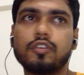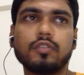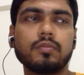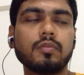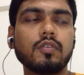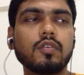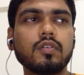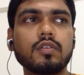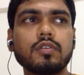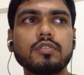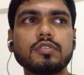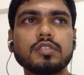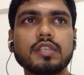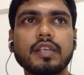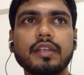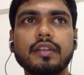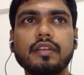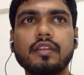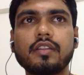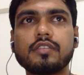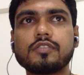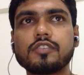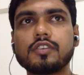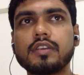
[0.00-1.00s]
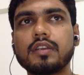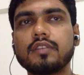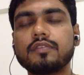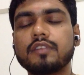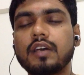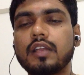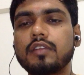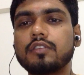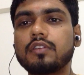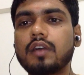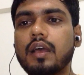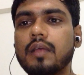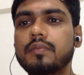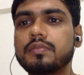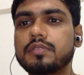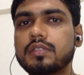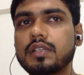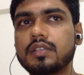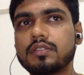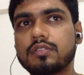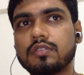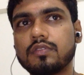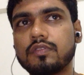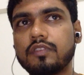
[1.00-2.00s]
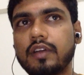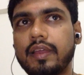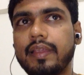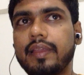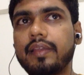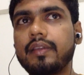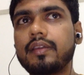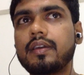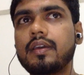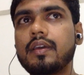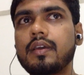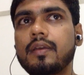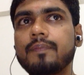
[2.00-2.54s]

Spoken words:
tomorrow's interest rate value helps us to find